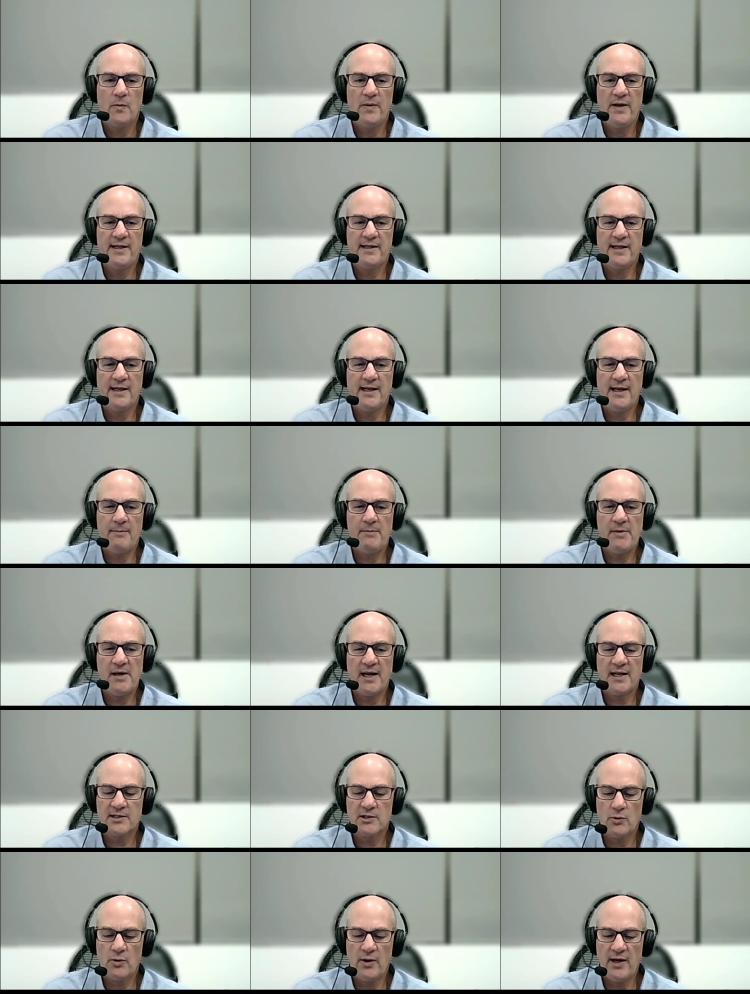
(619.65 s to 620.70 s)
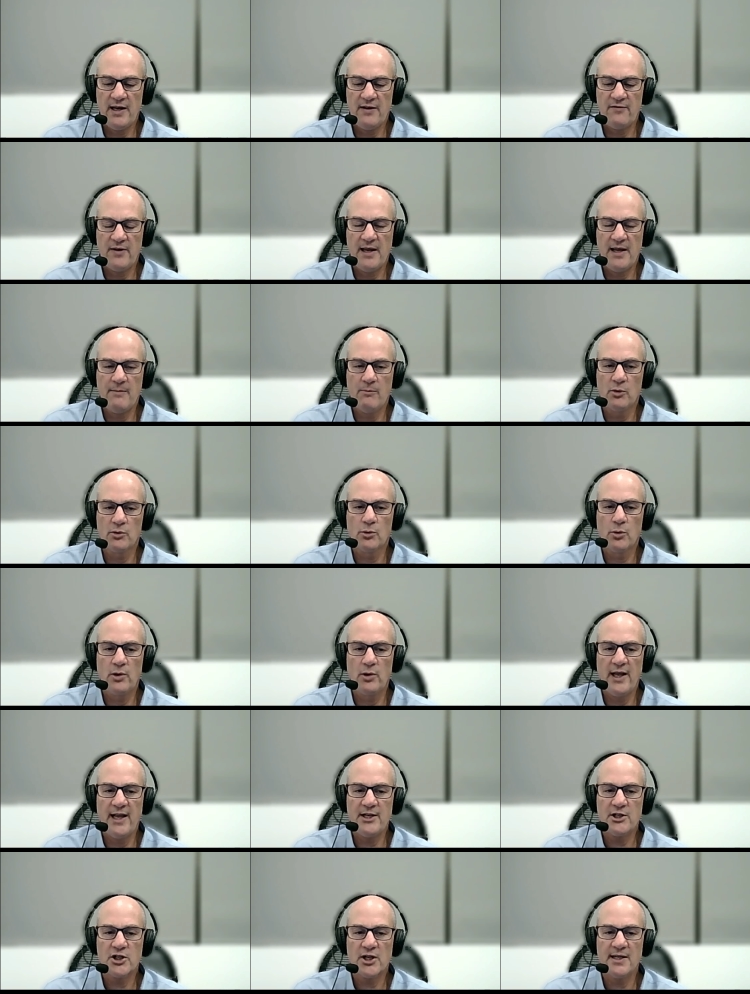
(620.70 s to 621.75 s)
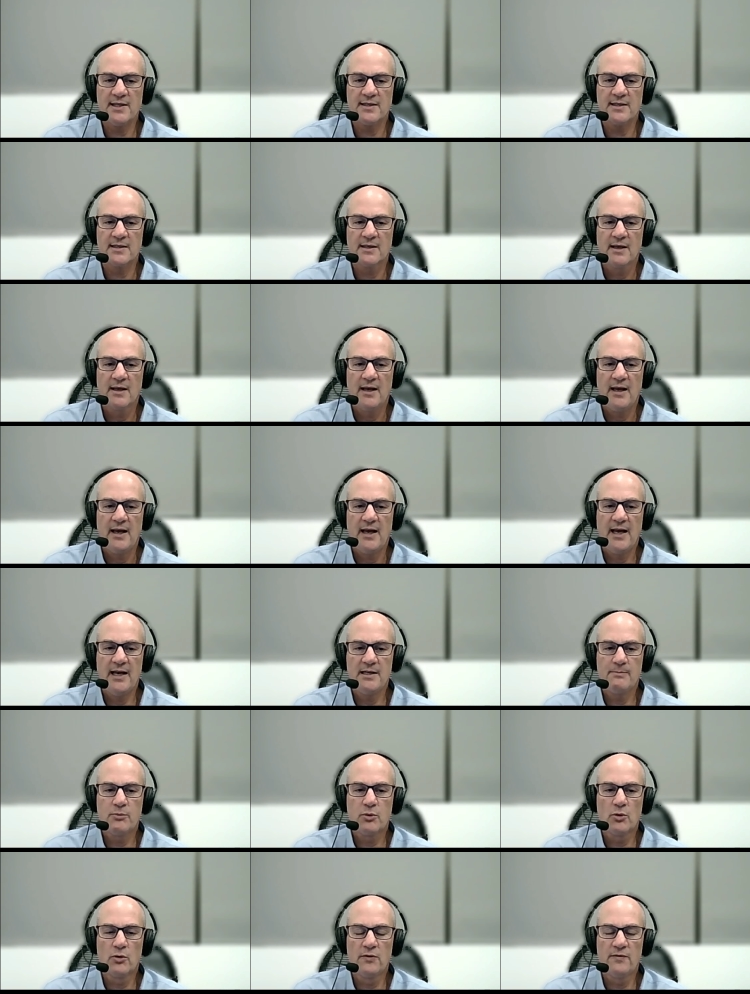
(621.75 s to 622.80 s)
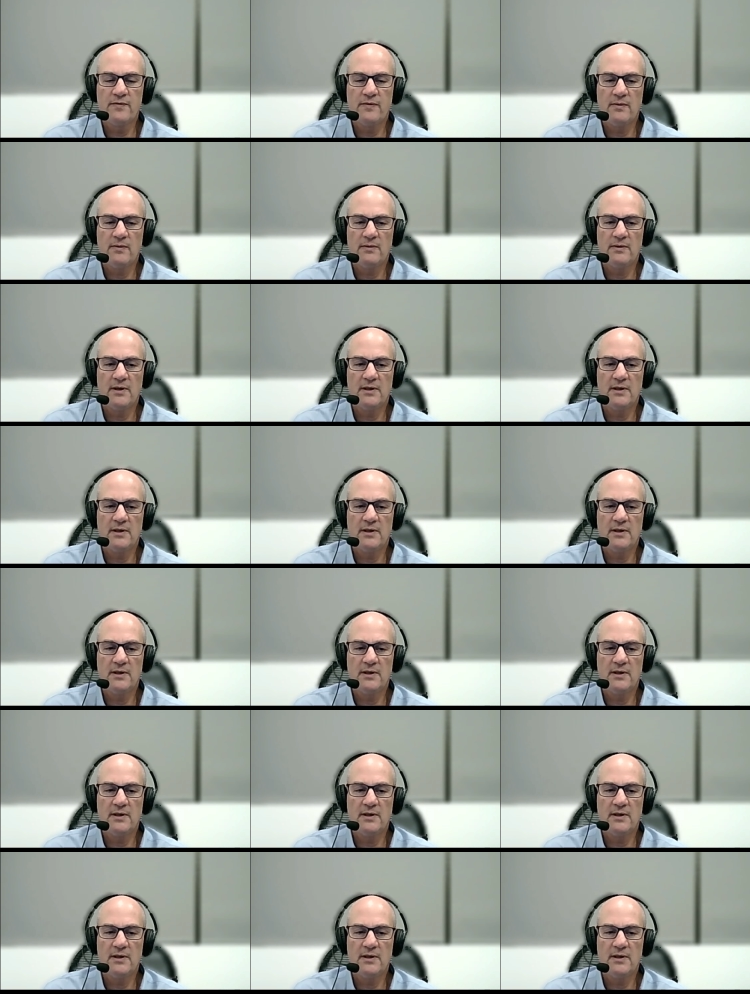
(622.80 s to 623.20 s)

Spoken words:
It enables us to have modulations and improve